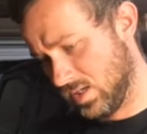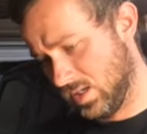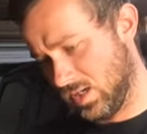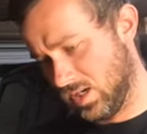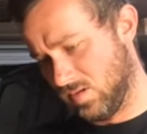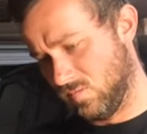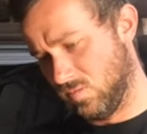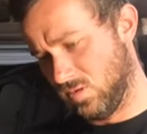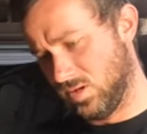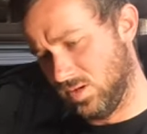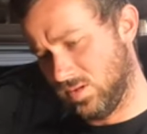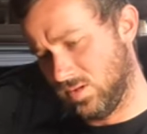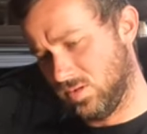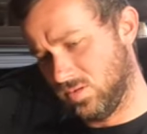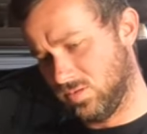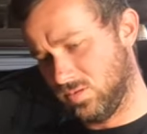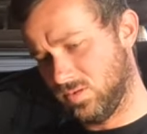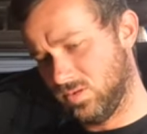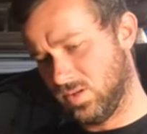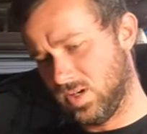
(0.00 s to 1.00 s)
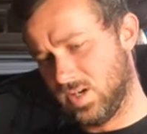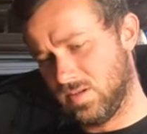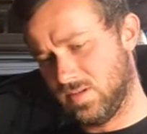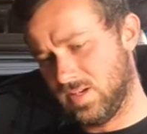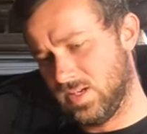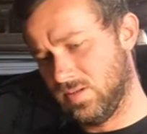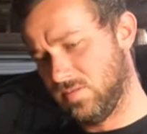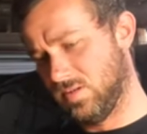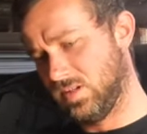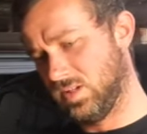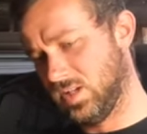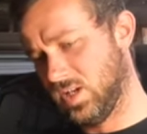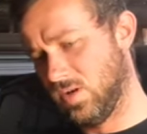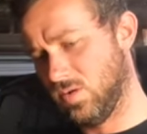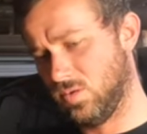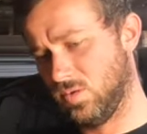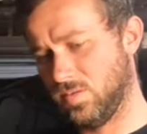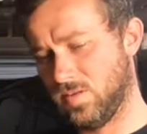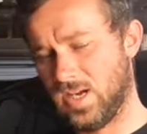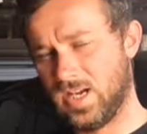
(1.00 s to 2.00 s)
You don't want it to torque straight away, you want it to
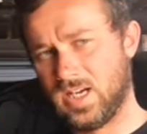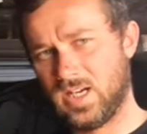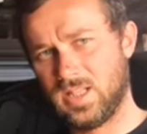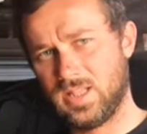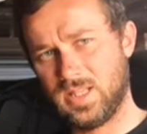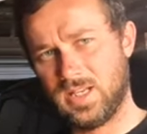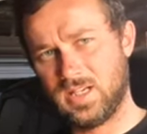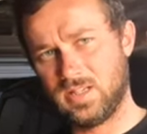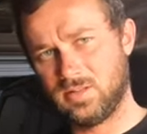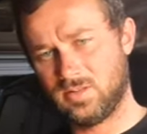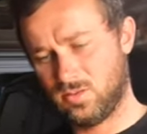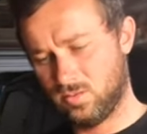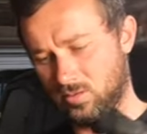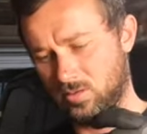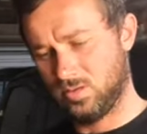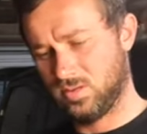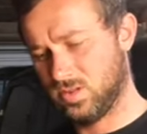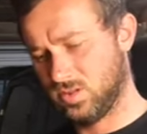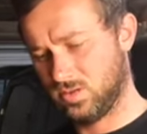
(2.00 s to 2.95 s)
go all the way in and then sort of